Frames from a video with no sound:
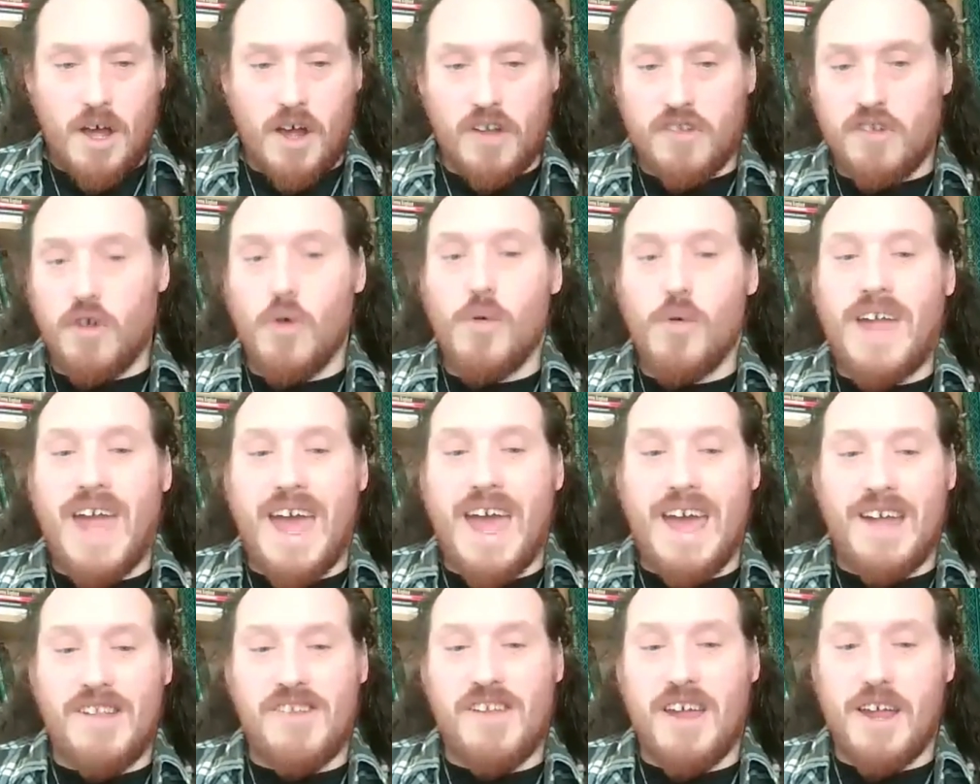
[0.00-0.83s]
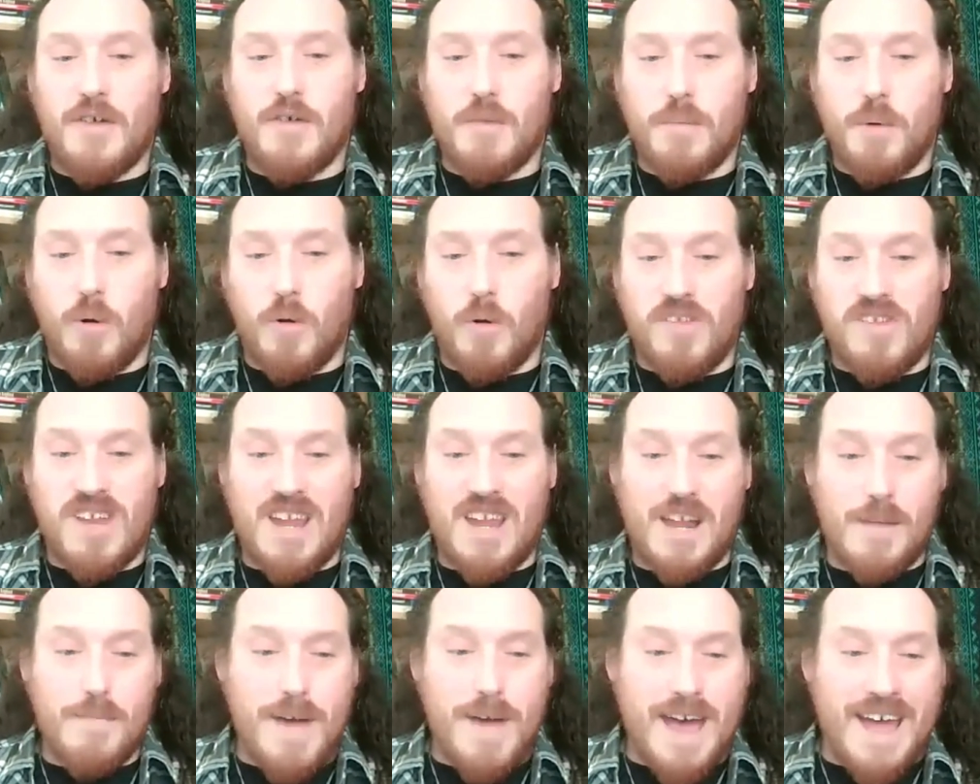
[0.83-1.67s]
A school caretaker reports
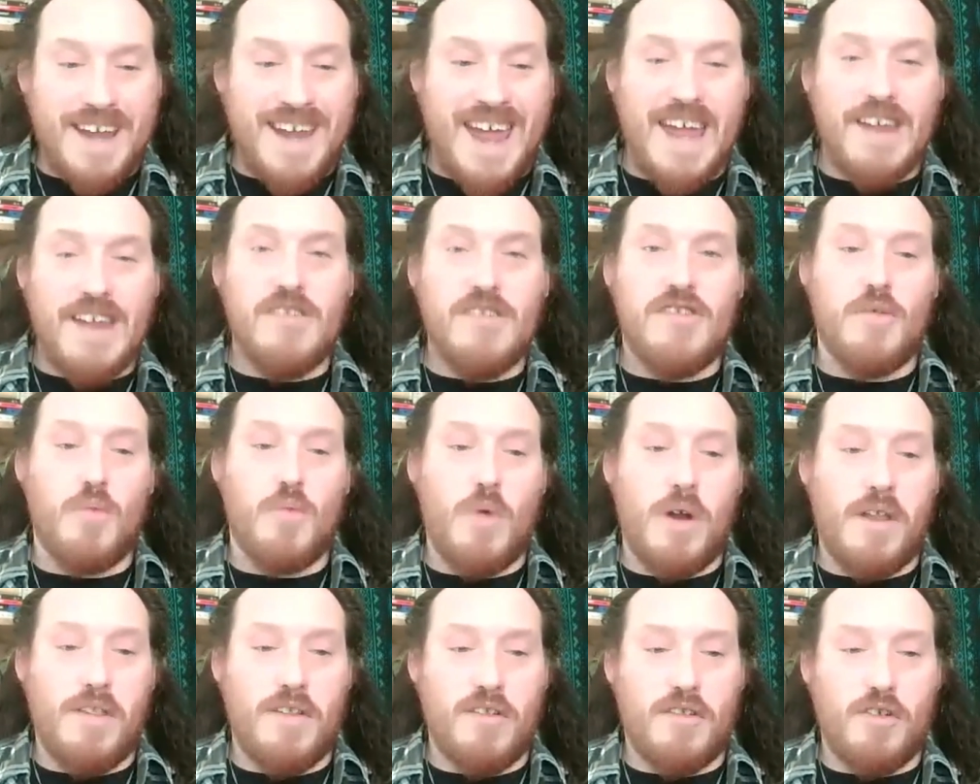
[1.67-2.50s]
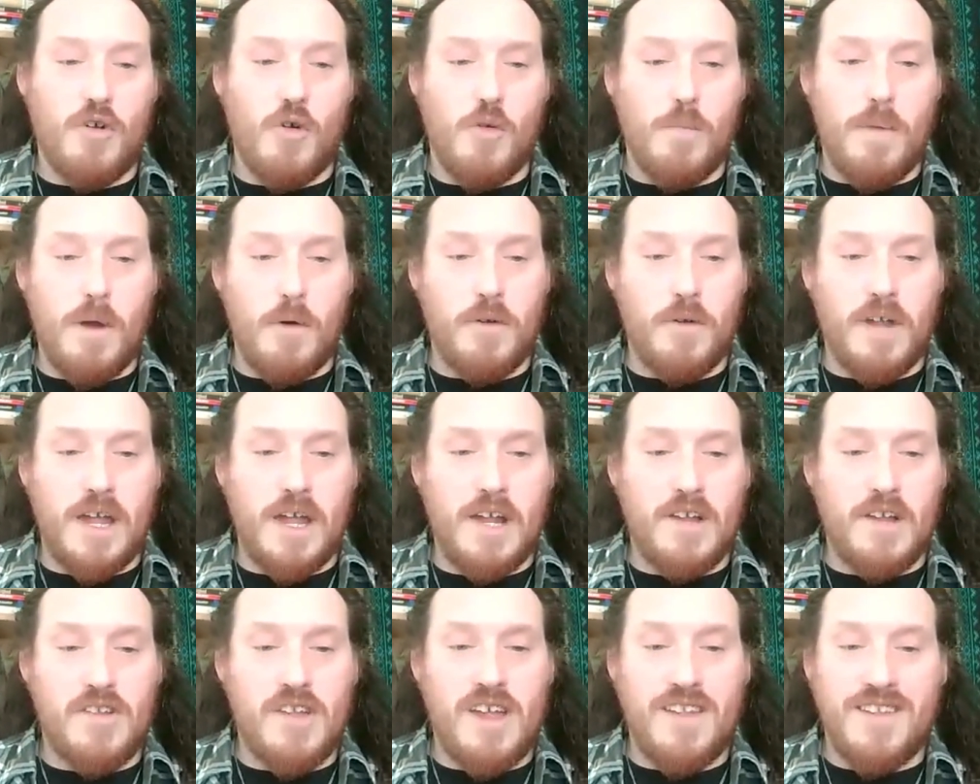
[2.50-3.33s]
seeing a man enter one of the school
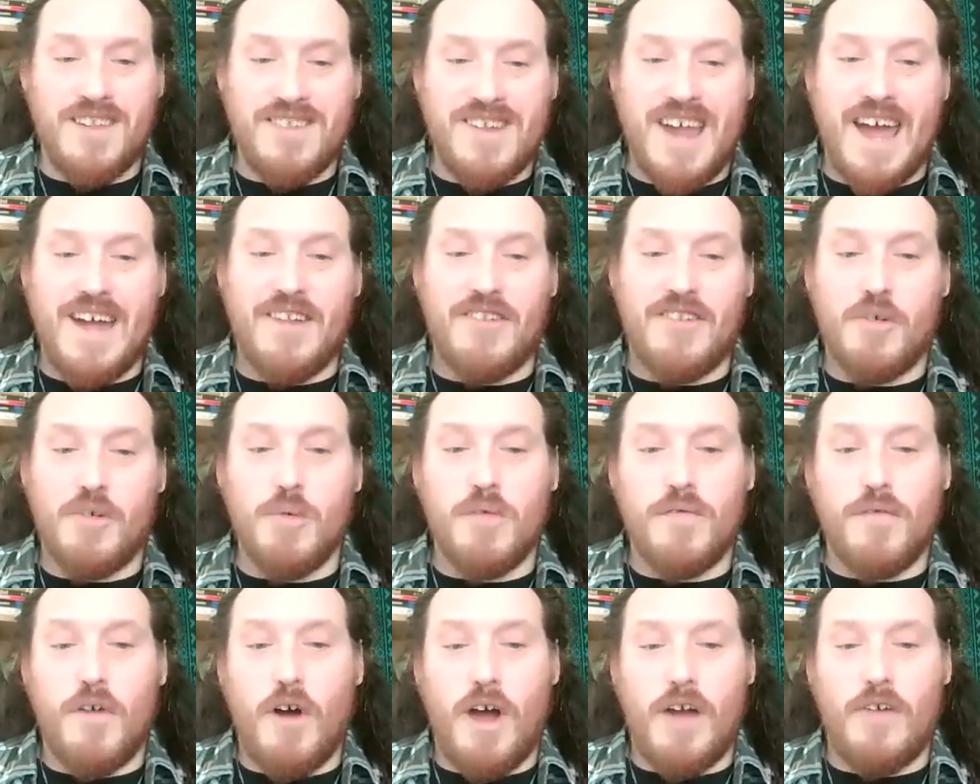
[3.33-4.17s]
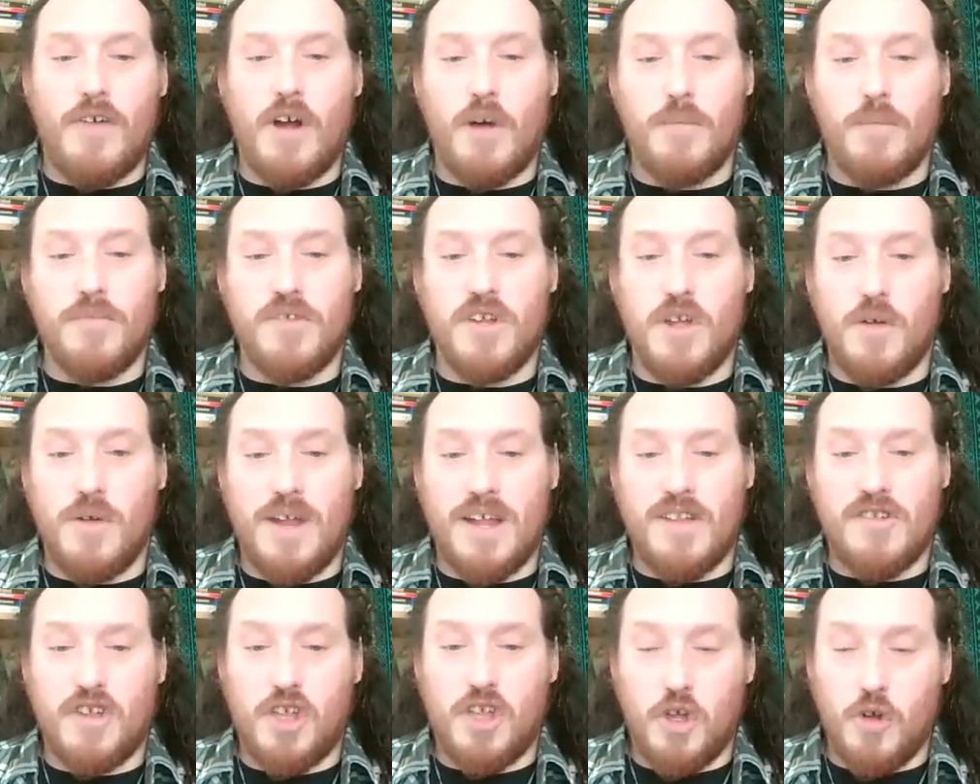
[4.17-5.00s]
buildings, and the Tactical's firearms
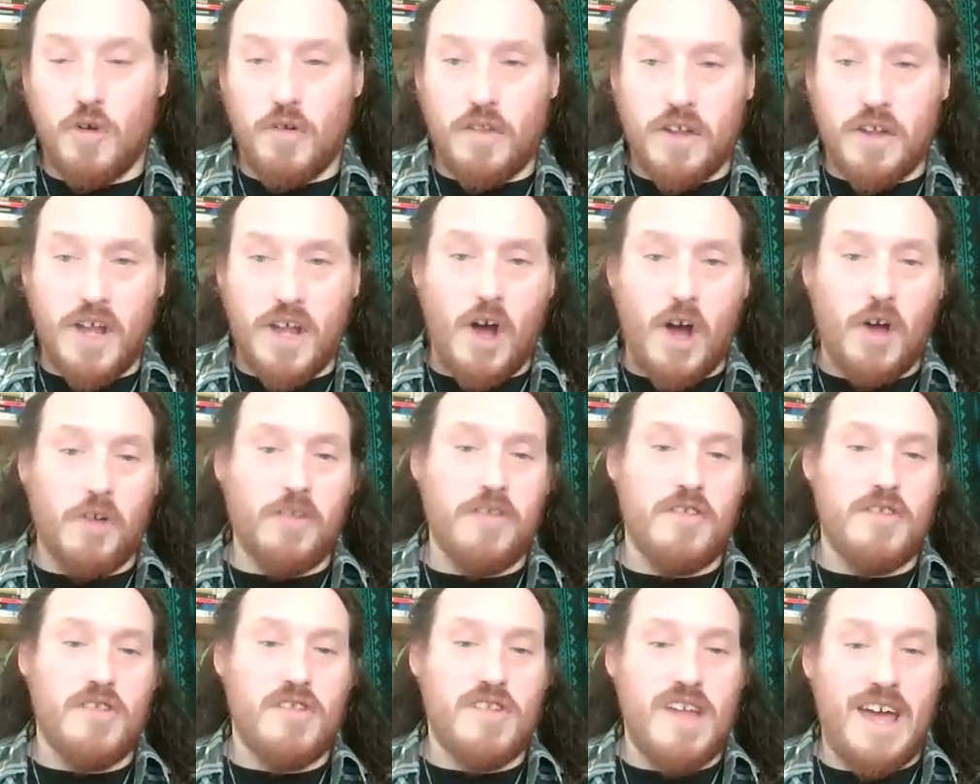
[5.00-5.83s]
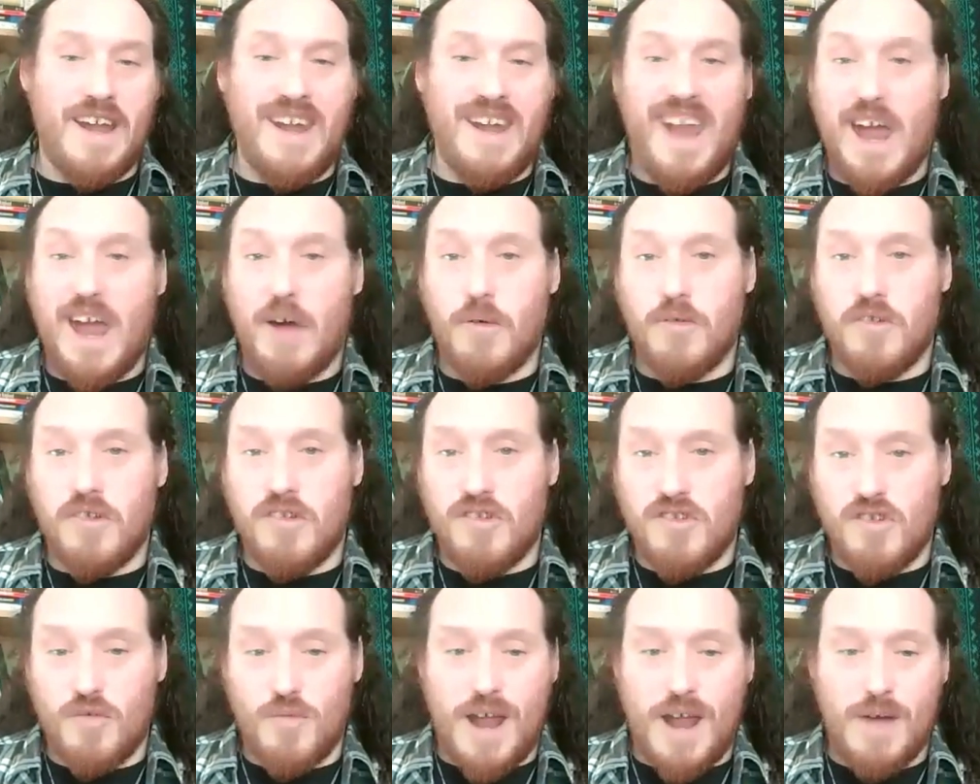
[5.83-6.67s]
unit secure the gardens and houses
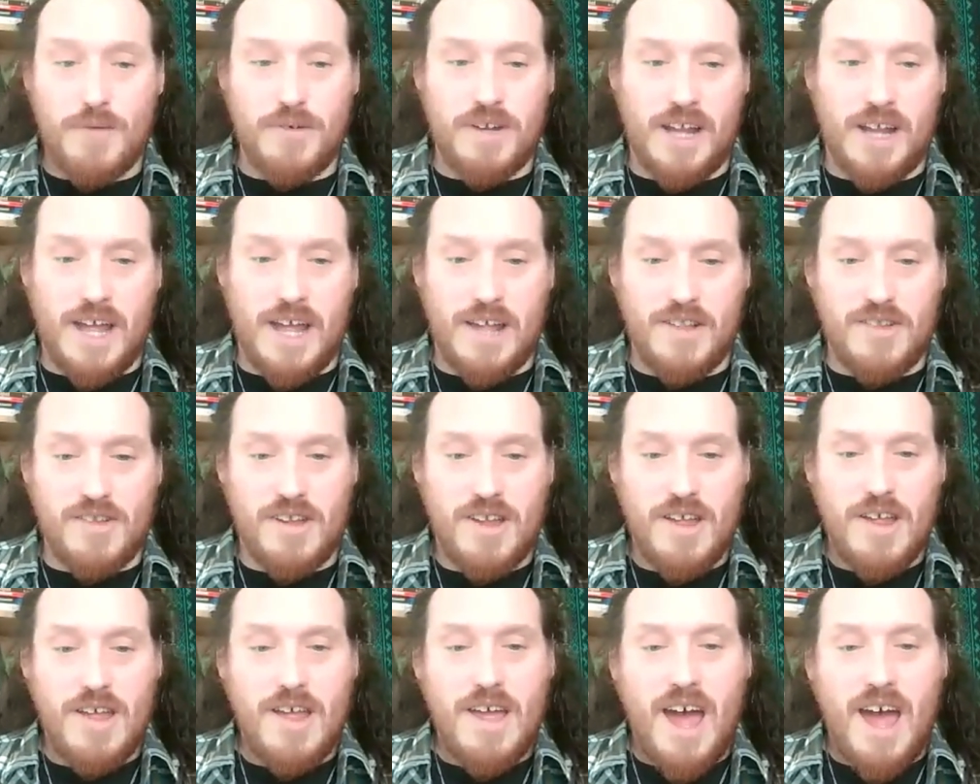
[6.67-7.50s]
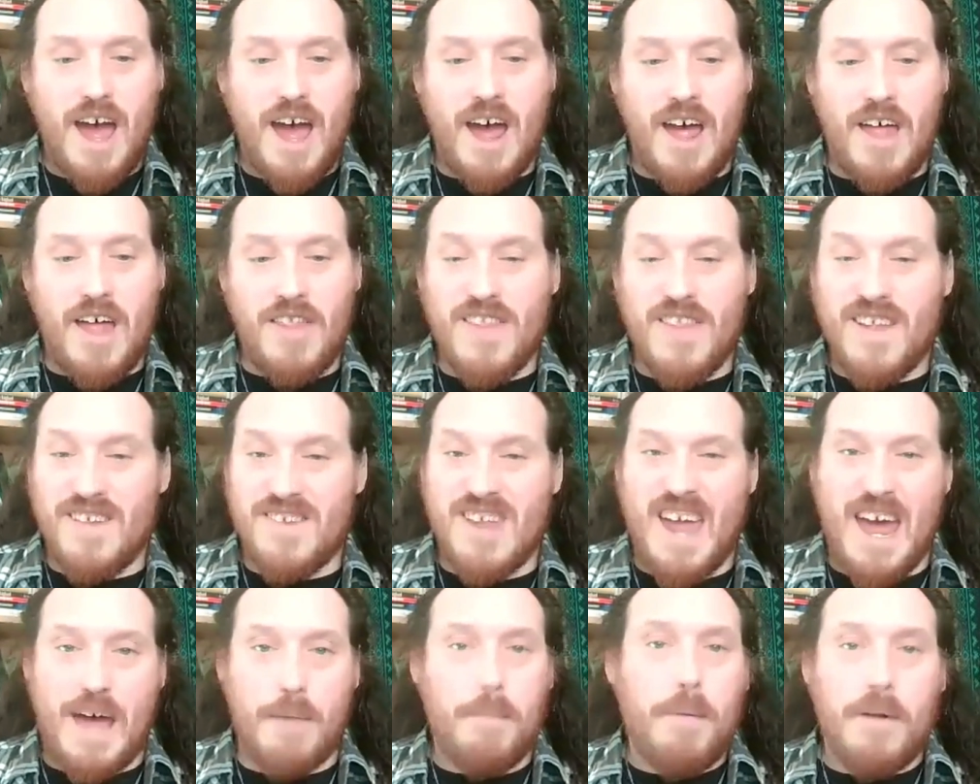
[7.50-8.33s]
surrounding it, and
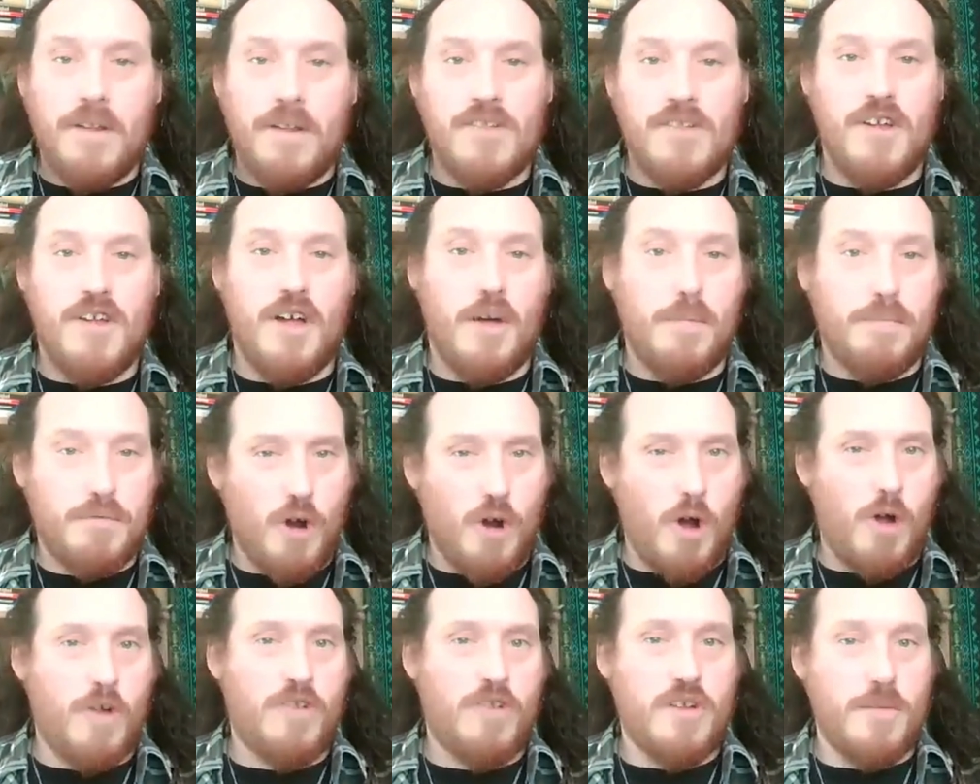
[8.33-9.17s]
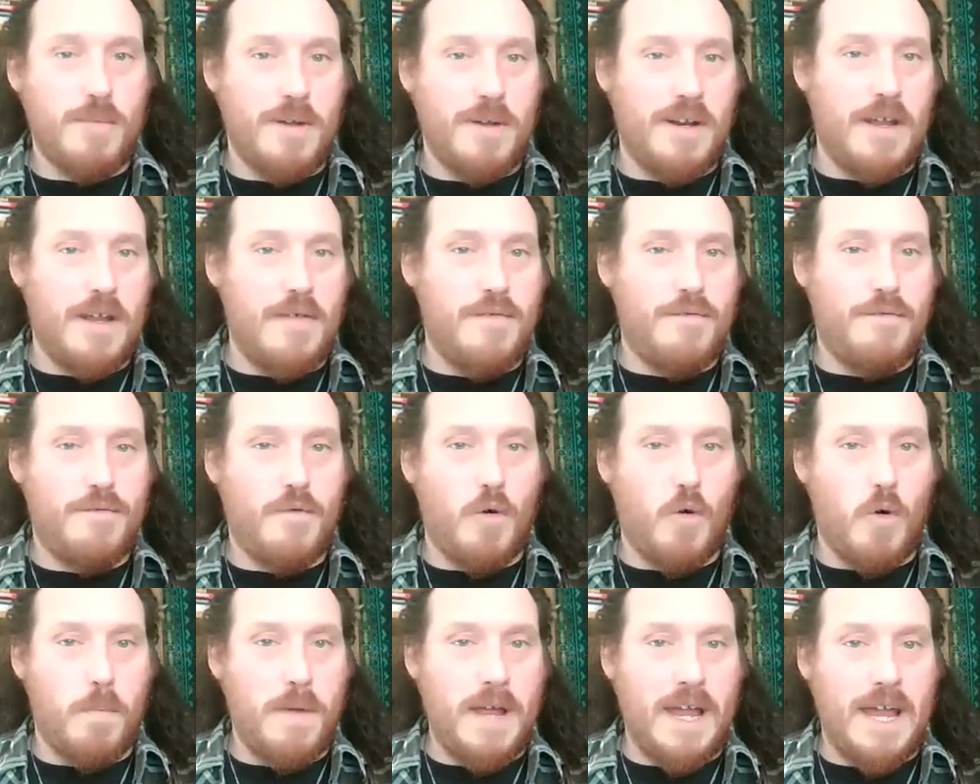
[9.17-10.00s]
this happens at approximately
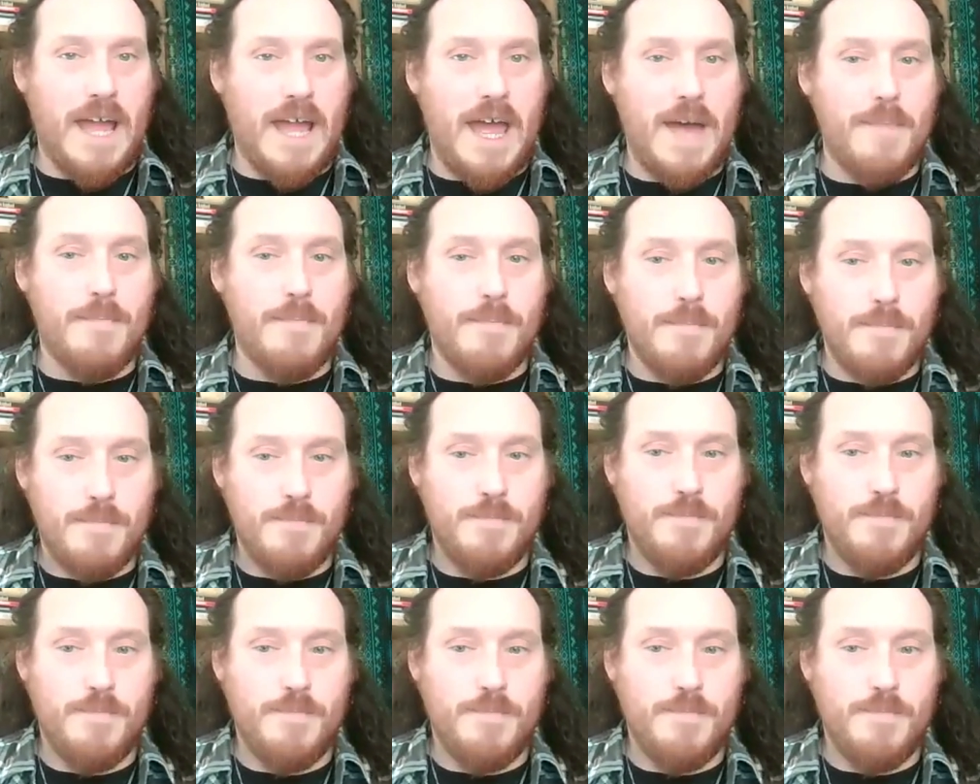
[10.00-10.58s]
four p m.